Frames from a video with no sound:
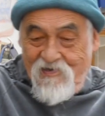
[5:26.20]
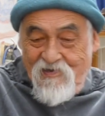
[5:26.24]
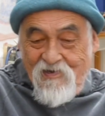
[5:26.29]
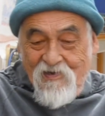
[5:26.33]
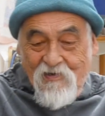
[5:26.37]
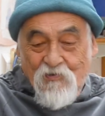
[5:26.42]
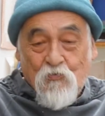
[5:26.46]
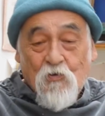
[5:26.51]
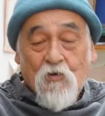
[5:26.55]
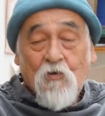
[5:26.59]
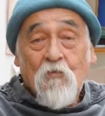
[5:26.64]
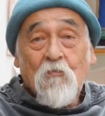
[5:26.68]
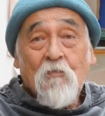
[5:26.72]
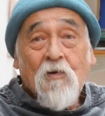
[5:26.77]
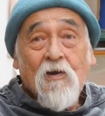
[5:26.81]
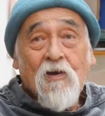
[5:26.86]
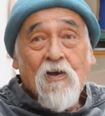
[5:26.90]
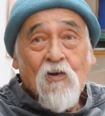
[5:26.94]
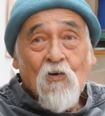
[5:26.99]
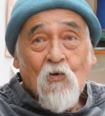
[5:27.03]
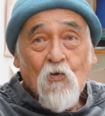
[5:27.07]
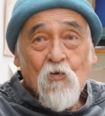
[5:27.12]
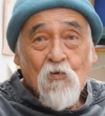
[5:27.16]
is one of
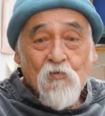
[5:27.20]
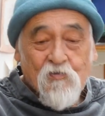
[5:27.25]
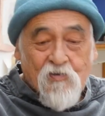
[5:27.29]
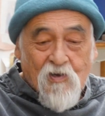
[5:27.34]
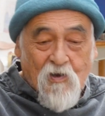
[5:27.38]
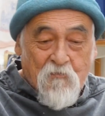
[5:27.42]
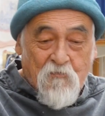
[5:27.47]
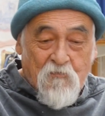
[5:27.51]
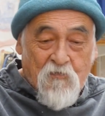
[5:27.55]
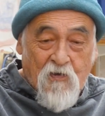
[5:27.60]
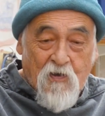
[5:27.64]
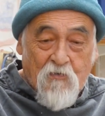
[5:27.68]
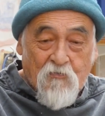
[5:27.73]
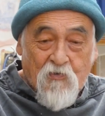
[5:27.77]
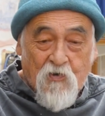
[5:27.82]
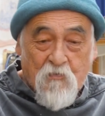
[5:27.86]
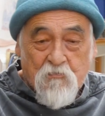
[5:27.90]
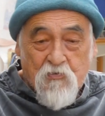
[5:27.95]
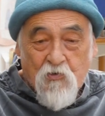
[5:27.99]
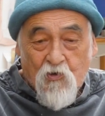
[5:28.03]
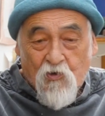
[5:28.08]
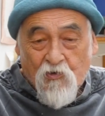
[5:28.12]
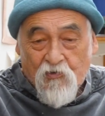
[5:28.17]
my all-time
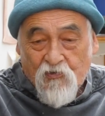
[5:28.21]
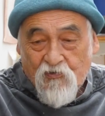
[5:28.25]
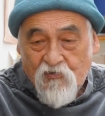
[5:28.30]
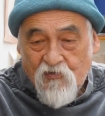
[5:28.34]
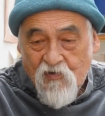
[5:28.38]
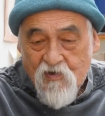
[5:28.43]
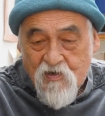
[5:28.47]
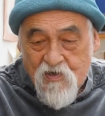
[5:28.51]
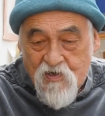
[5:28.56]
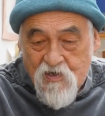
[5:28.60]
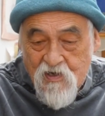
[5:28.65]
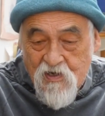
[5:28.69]
favourite pots.